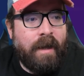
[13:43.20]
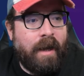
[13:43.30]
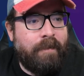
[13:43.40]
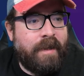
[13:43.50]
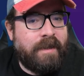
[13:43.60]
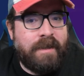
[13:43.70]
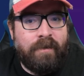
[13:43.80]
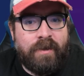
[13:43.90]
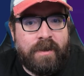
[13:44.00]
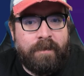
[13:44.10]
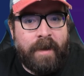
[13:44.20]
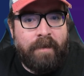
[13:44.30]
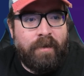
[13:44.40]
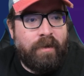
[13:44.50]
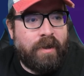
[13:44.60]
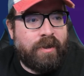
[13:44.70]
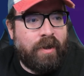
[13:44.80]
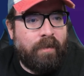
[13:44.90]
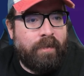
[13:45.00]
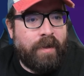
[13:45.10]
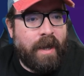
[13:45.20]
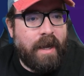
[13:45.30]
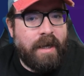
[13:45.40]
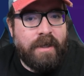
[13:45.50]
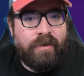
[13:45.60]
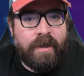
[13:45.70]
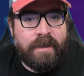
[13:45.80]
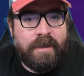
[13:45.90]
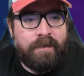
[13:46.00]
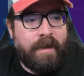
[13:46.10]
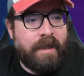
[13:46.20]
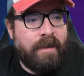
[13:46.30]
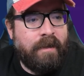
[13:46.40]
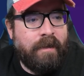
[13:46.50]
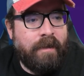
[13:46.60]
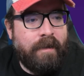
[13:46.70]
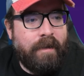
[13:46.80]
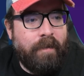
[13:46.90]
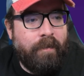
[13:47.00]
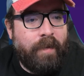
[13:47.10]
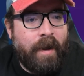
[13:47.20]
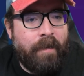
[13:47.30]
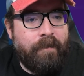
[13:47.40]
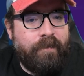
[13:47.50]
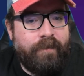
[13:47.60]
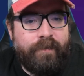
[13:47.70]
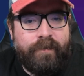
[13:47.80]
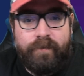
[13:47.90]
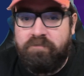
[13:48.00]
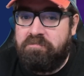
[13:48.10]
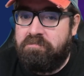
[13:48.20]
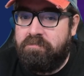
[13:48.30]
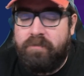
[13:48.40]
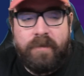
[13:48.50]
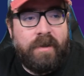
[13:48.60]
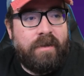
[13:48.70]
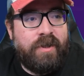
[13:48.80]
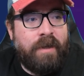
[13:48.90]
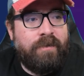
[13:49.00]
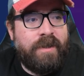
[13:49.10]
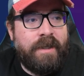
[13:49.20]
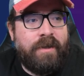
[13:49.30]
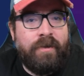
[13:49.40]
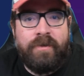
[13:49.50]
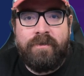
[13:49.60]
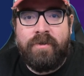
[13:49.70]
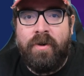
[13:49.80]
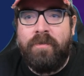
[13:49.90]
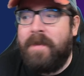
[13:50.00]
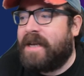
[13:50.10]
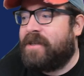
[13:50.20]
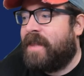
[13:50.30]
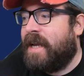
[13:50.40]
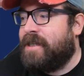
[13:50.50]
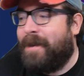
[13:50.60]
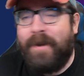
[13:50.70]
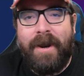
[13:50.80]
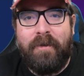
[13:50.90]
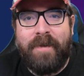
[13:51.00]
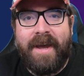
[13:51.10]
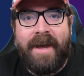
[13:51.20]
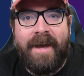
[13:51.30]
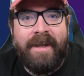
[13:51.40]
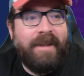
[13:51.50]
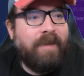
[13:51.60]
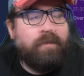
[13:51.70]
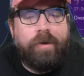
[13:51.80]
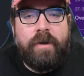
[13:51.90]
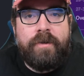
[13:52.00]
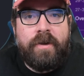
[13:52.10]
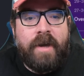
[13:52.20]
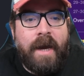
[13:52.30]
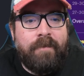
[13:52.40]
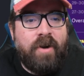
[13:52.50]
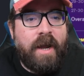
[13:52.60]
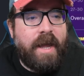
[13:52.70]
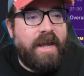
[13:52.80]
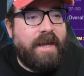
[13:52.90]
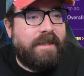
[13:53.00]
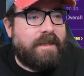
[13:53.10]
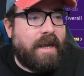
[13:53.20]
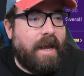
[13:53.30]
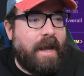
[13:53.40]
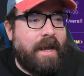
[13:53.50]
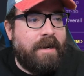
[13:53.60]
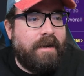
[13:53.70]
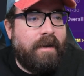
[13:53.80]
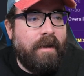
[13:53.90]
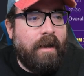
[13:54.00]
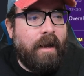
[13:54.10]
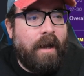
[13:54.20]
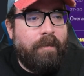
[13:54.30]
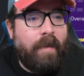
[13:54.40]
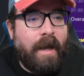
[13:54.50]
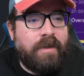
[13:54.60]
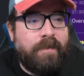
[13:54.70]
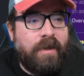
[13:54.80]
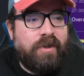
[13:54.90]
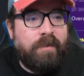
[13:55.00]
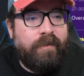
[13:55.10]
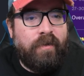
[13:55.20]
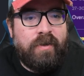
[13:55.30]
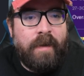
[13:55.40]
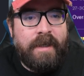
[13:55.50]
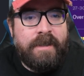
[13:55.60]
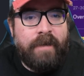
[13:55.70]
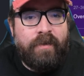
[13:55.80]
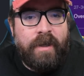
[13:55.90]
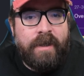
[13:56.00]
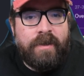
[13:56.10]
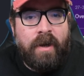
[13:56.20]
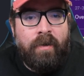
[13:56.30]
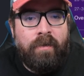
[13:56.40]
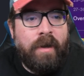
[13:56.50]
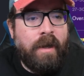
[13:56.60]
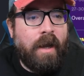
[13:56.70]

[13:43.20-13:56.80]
there's still just the Bayern Munich job that interests me. But Chelsea could mix things up a little bit here. Ronaldo Camara is in, as mentioned before, 27 years old,